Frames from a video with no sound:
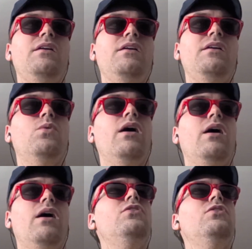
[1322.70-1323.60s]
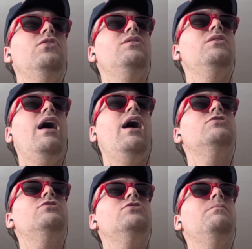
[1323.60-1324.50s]
what I ought to do is actually
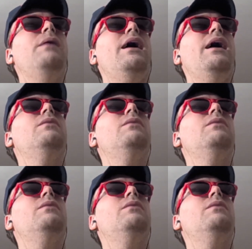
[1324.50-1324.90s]
go back to my